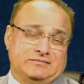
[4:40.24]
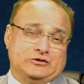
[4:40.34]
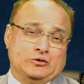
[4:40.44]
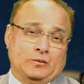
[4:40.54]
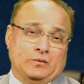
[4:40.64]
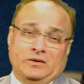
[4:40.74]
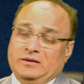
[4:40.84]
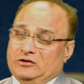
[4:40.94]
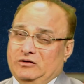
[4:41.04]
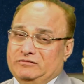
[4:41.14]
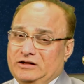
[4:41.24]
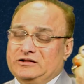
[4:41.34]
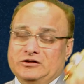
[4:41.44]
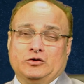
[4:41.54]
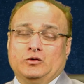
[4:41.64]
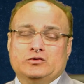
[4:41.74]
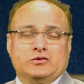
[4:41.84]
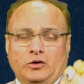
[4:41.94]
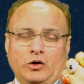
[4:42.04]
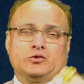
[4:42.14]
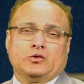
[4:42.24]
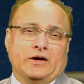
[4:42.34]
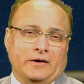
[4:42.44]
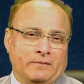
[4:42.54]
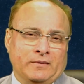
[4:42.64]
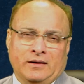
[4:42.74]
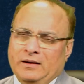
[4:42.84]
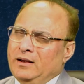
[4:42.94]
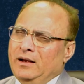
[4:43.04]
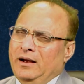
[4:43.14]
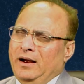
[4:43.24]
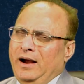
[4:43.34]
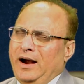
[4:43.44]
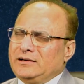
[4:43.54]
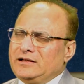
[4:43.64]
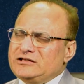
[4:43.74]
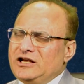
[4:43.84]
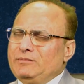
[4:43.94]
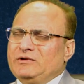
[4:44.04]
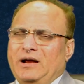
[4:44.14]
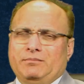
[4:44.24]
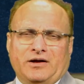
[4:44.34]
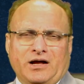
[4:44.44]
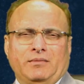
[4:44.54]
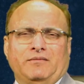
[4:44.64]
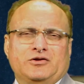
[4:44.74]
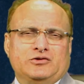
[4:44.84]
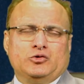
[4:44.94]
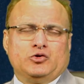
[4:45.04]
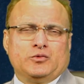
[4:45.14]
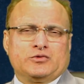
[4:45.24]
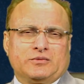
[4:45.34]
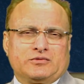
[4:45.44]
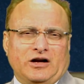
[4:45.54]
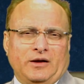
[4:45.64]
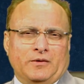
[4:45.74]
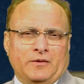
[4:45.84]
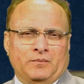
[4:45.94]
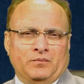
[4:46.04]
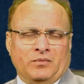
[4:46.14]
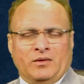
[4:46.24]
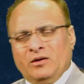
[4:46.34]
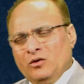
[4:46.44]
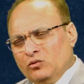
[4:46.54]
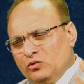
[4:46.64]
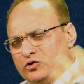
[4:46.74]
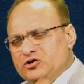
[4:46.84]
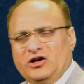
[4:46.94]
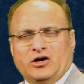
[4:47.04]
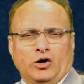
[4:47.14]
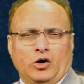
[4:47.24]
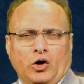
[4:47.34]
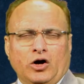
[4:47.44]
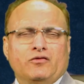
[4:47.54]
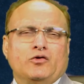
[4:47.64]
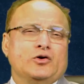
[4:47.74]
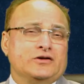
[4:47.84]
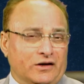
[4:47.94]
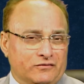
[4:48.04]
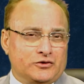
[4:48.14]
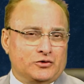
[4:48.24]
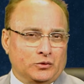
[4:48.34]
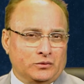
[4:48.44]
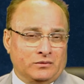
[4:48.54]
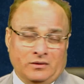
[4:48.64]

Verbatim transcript: So you have nothing to lose, lot to gain. At the same time, become our YouTube subscriber. We'll share a lot of content with you.